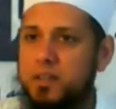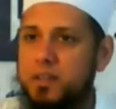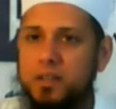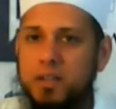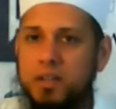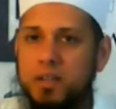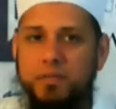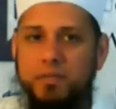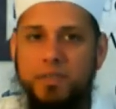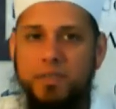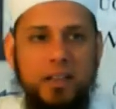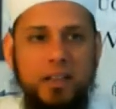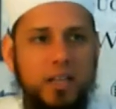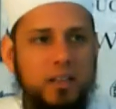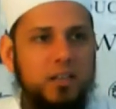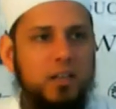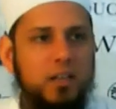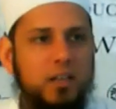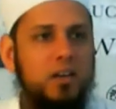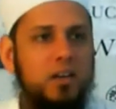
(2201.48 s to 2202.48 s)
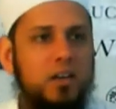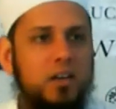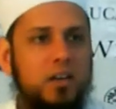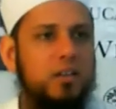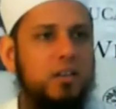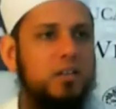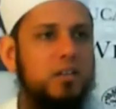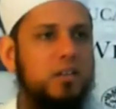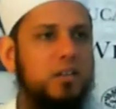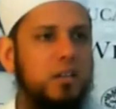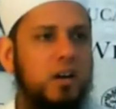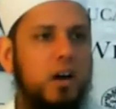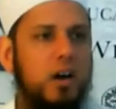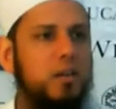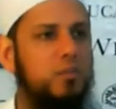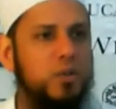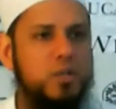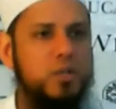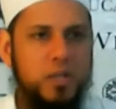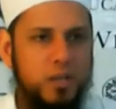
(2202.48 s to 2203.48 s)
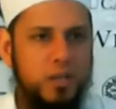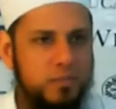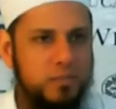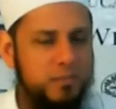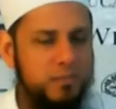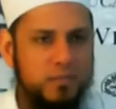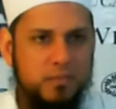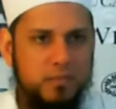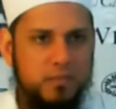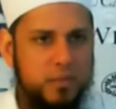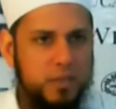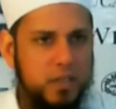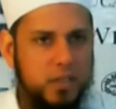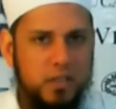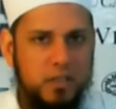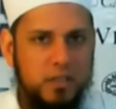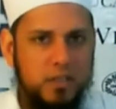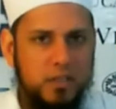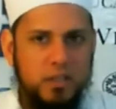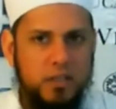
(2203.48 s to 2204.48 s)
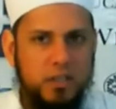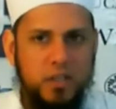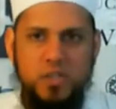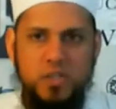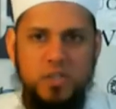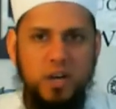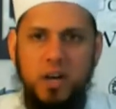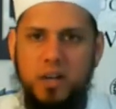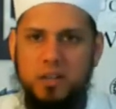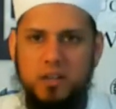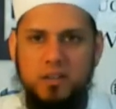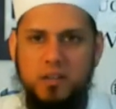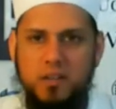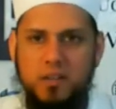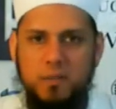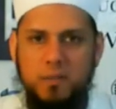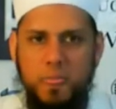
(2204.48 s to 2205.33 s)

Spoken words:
the fact that they're non-Muslim does not